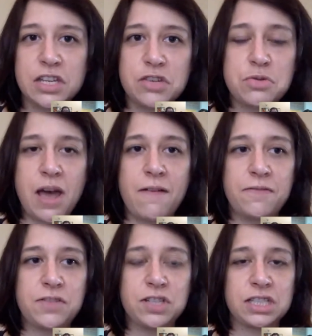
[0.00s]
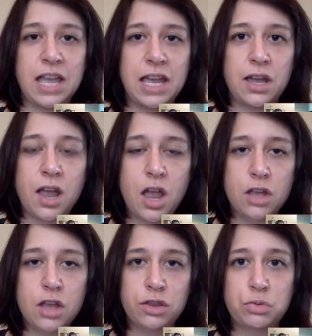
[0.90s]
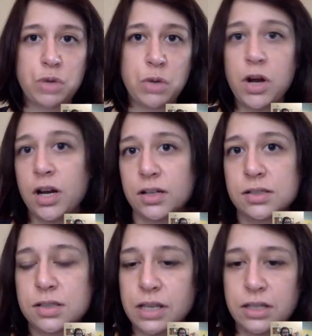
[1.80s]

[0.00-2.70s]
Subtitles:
and you have just like 3 words.